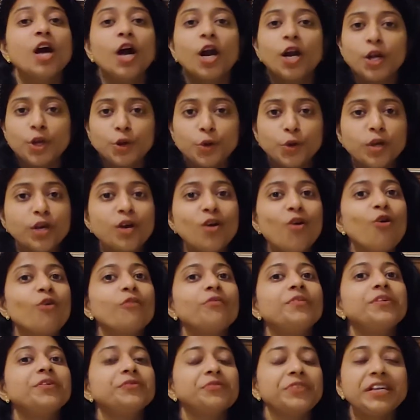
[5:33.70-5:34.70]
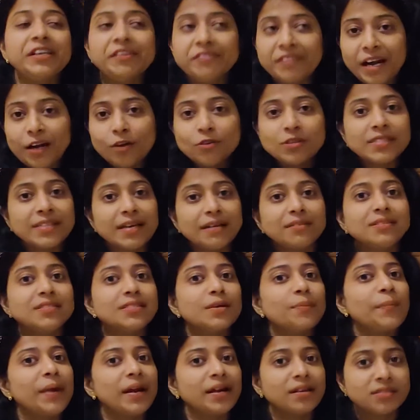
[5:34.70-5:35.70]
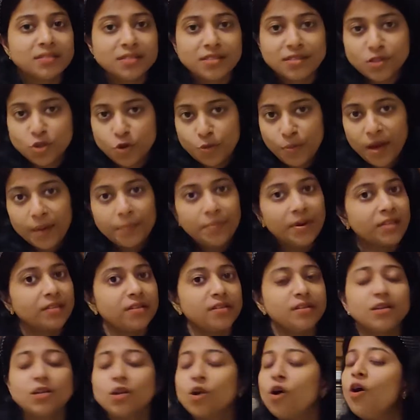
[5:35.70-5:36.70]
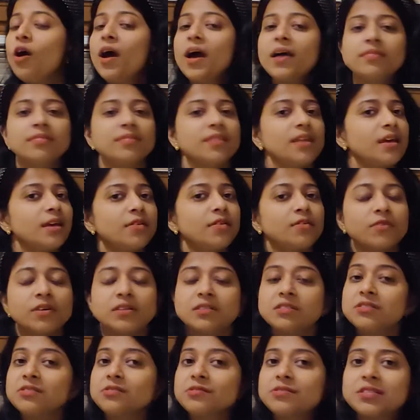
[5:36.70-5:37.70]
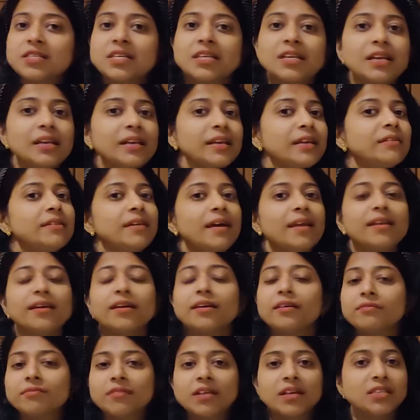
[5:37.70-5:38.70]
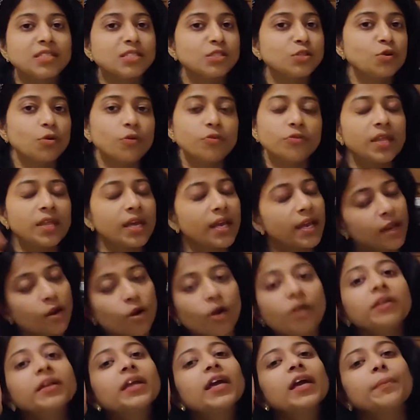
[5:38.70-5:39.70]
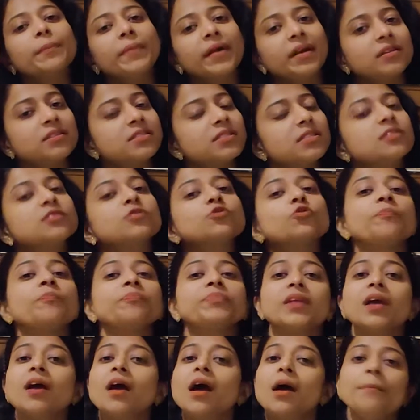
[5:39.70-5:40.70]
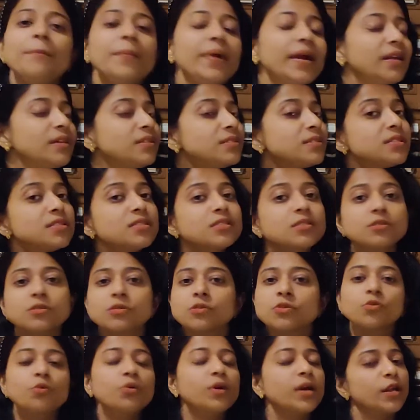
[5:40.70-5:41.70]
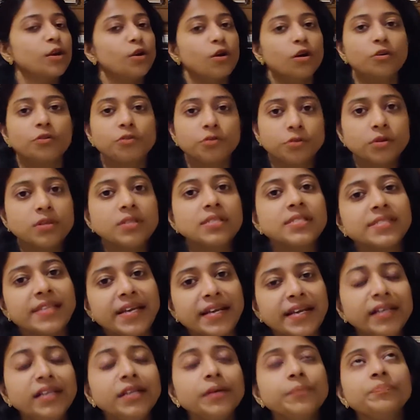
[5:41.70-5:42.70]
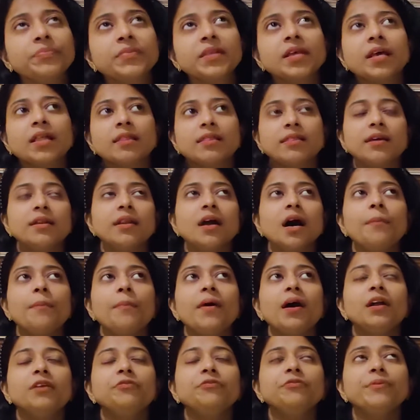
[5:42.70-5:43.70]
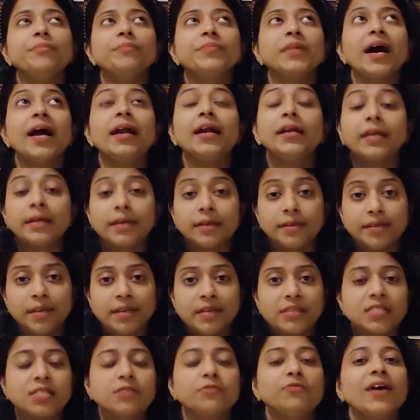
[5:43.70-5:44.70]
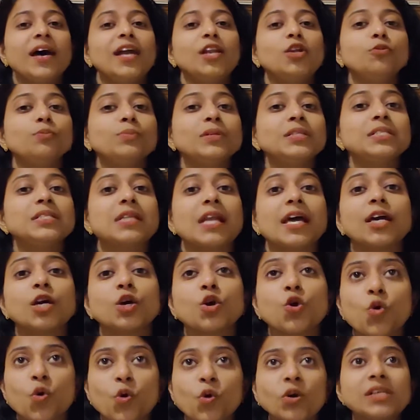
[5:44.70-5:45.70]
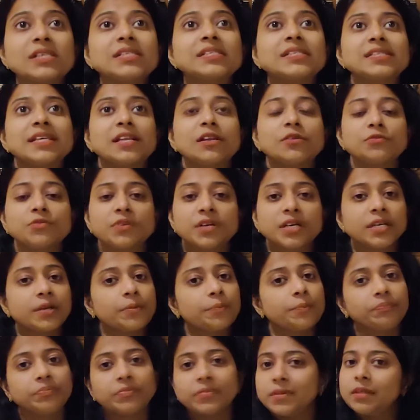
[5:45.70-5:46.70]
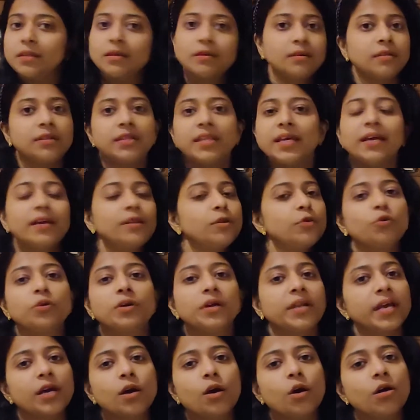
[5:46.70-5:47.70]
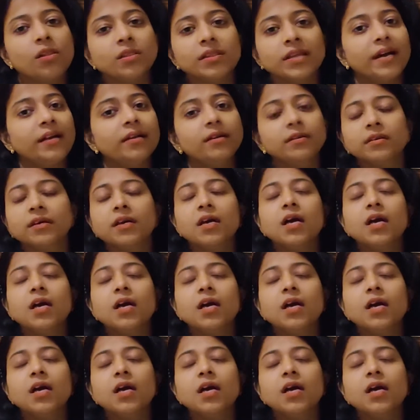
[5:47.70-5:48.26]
During COVID, we tried to send some medicines to my brother-in-law and they were strictly telling they cannot take medicines. So medicines you cannot send. Then apart from that, yes, valuables like gold, silver, they don't take all that.